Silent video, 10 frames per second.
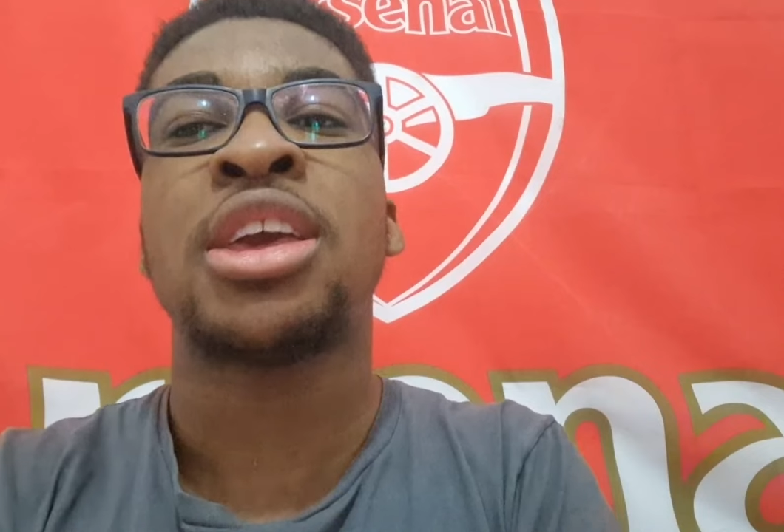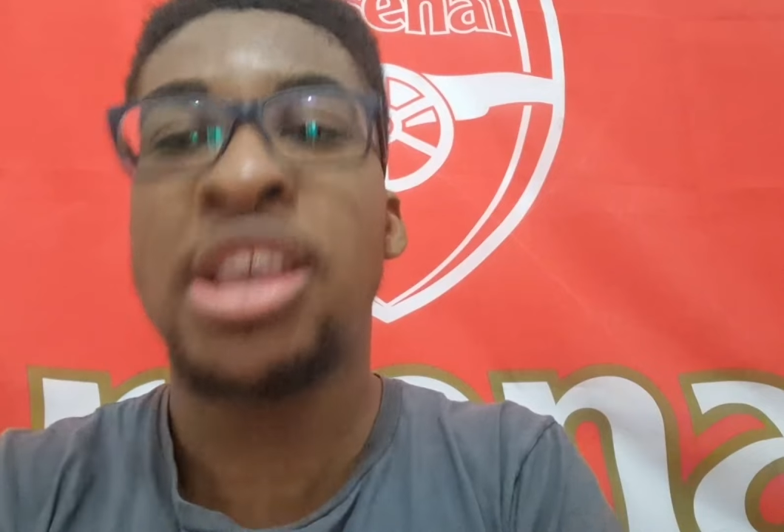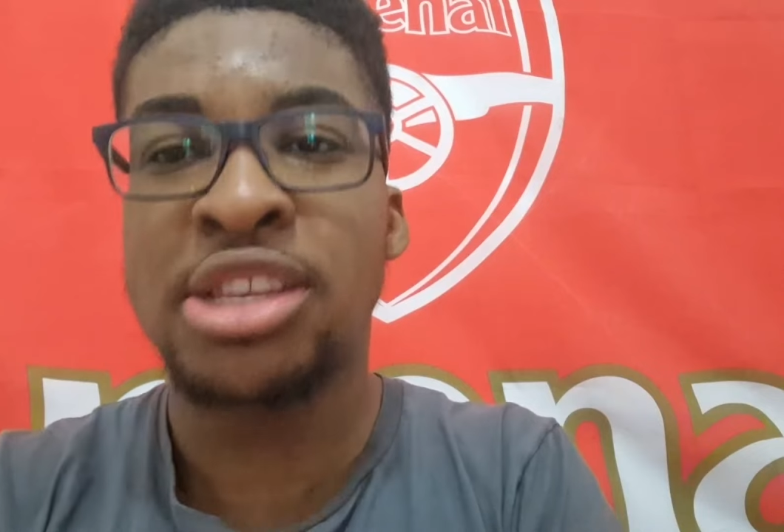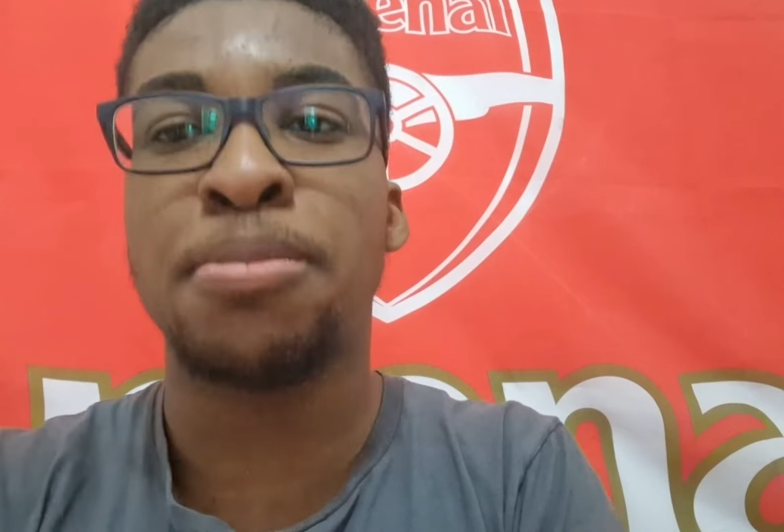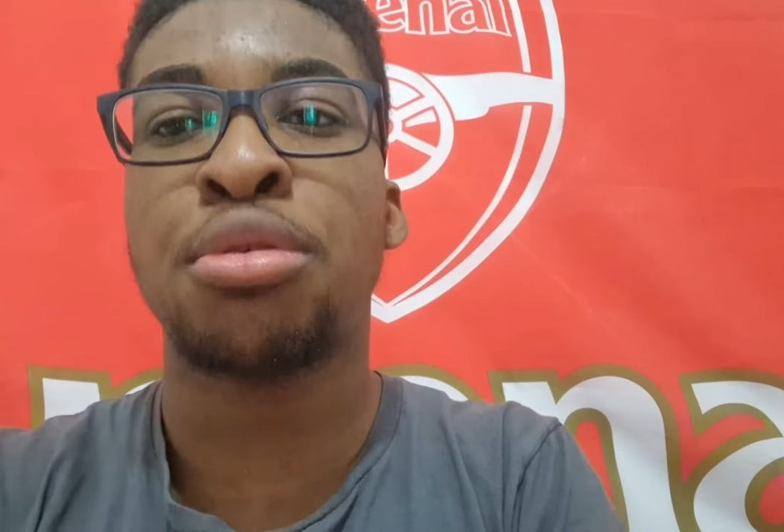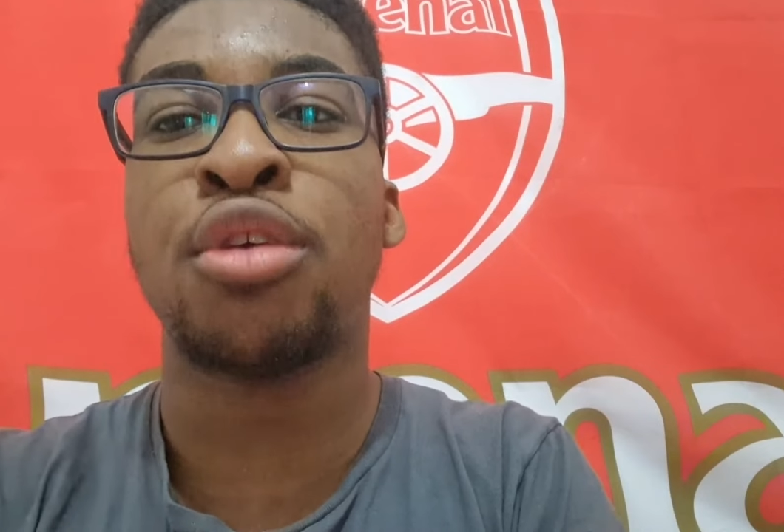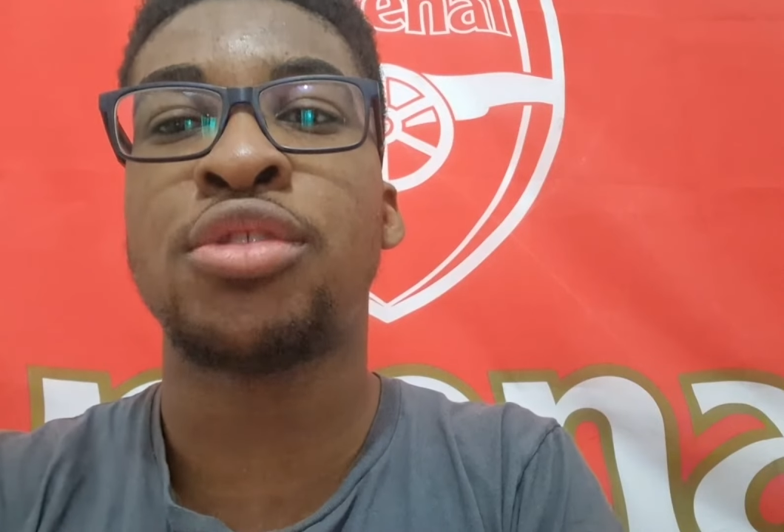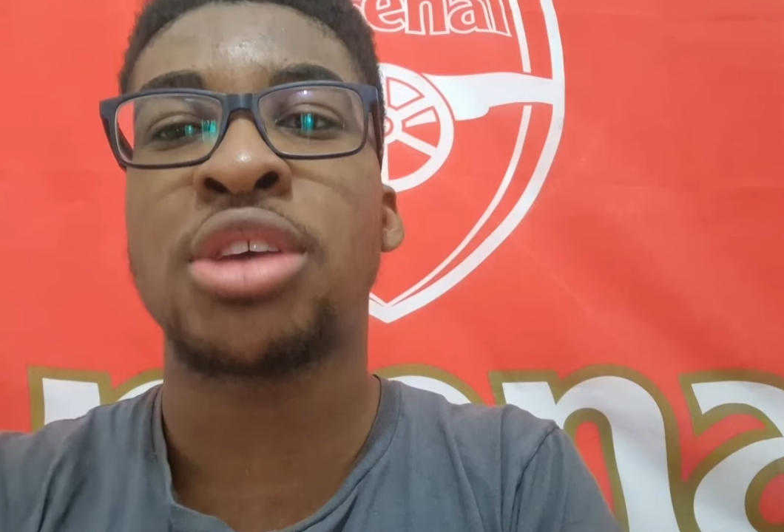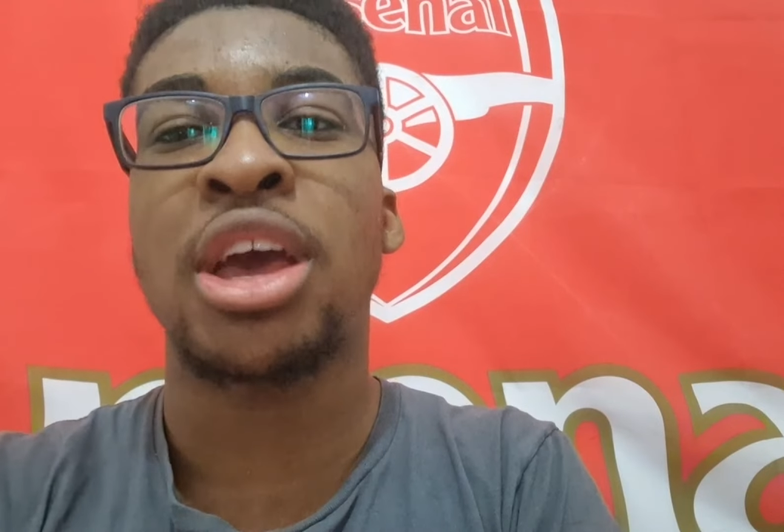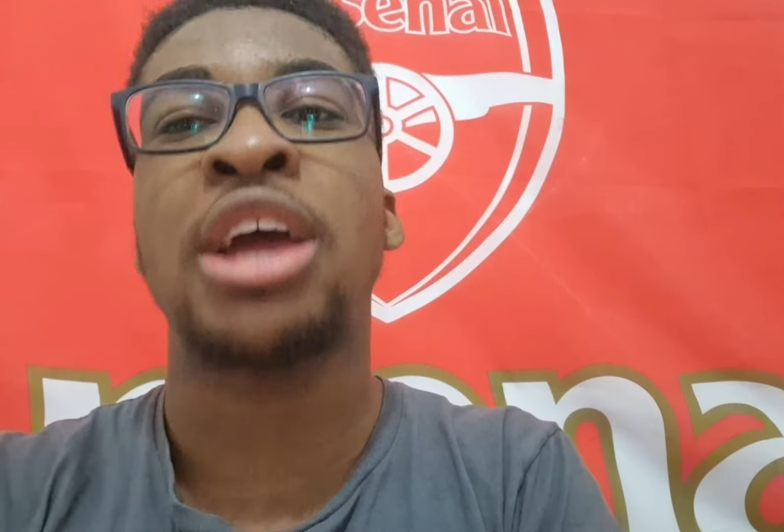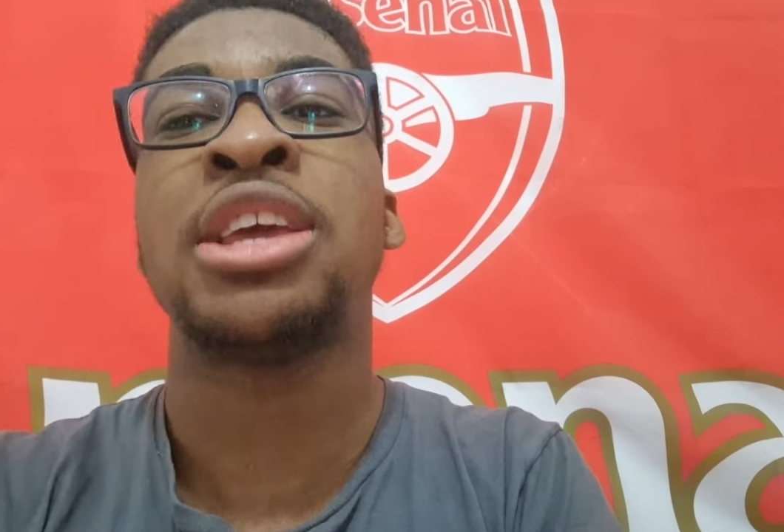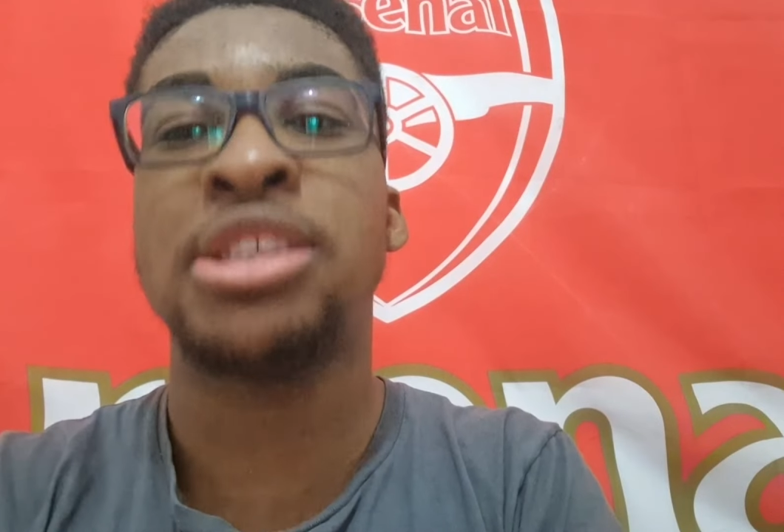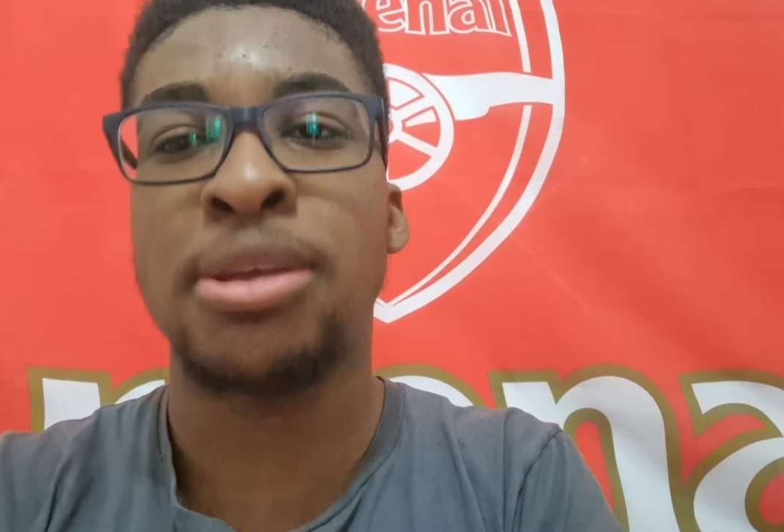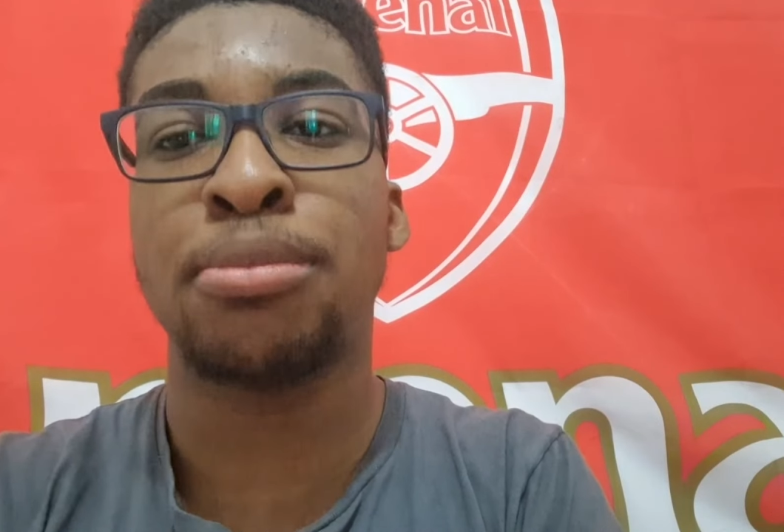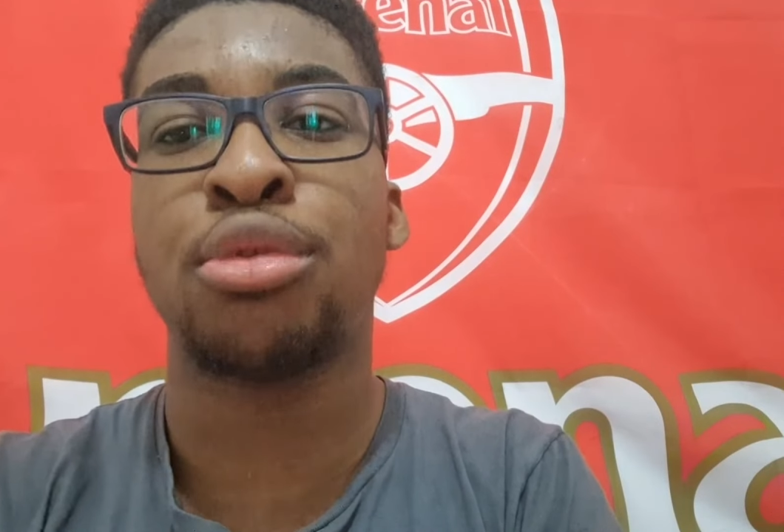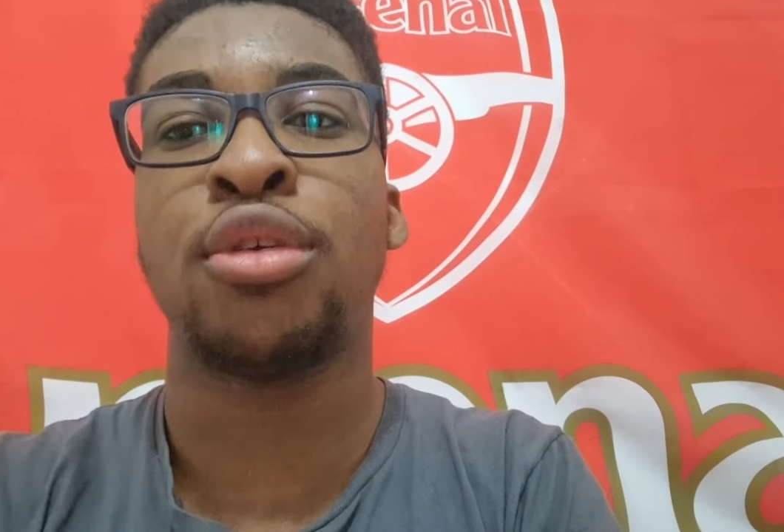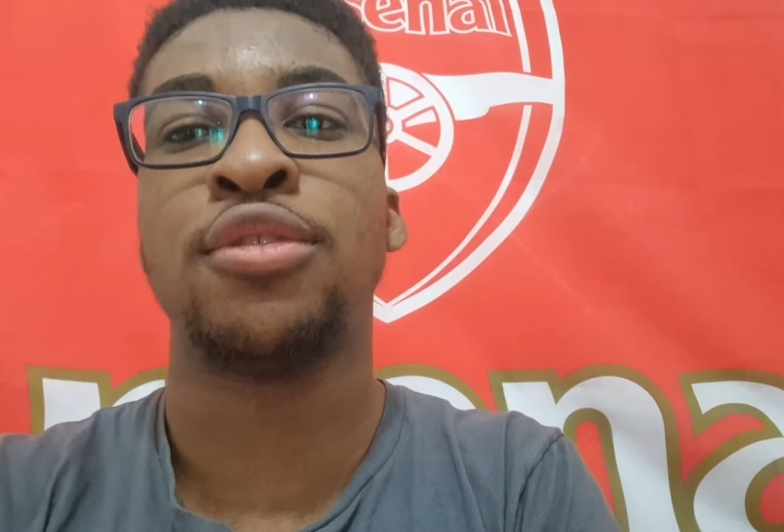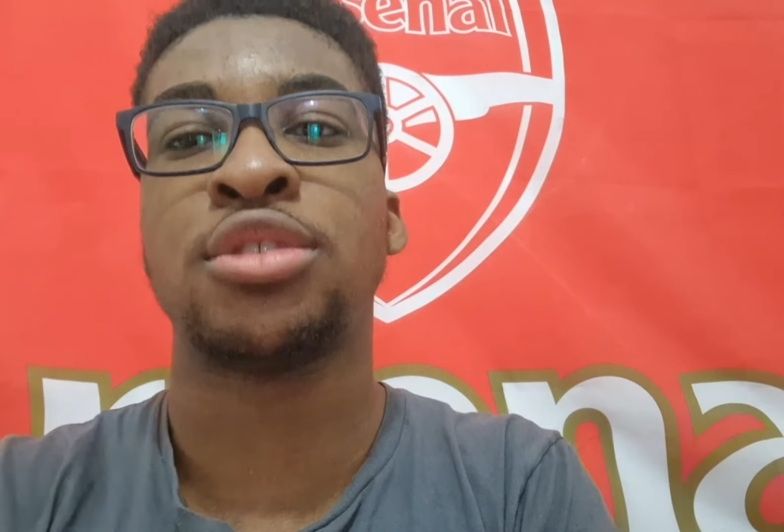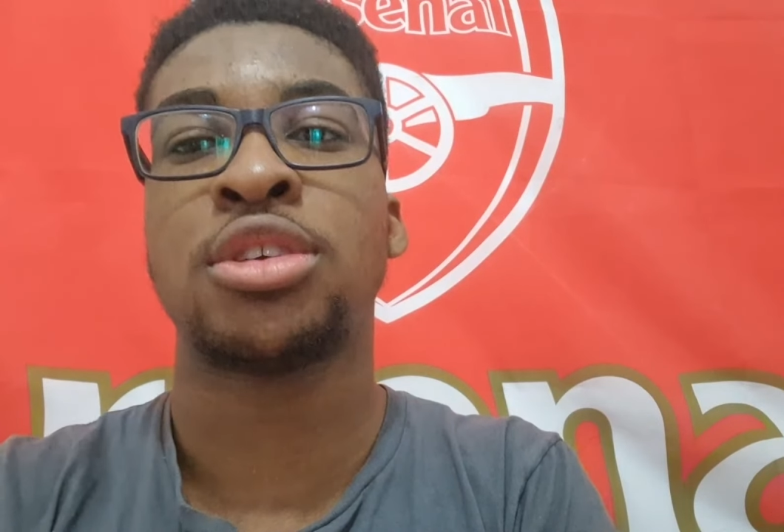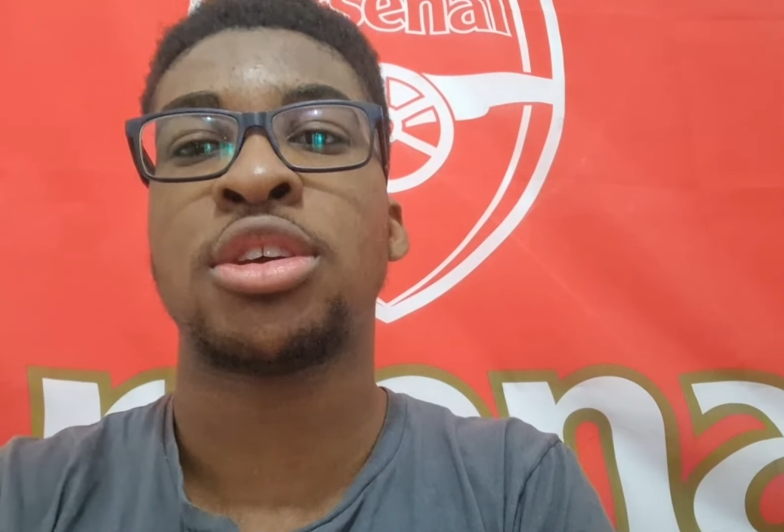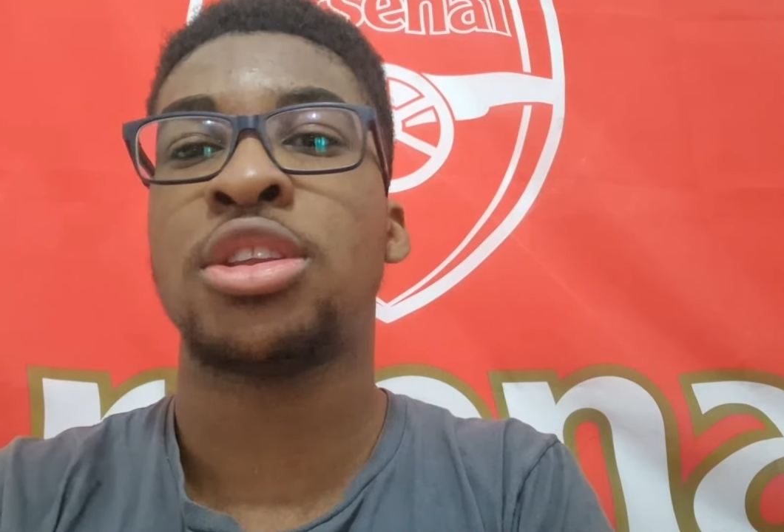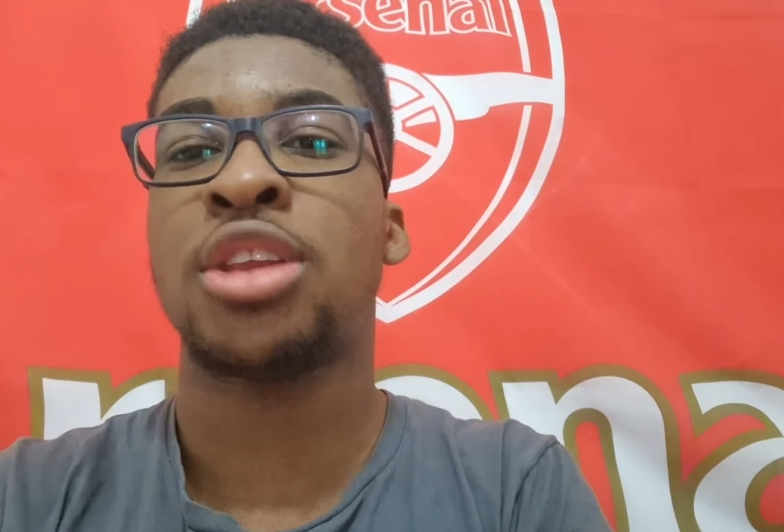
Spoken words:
He's improved and he's improved.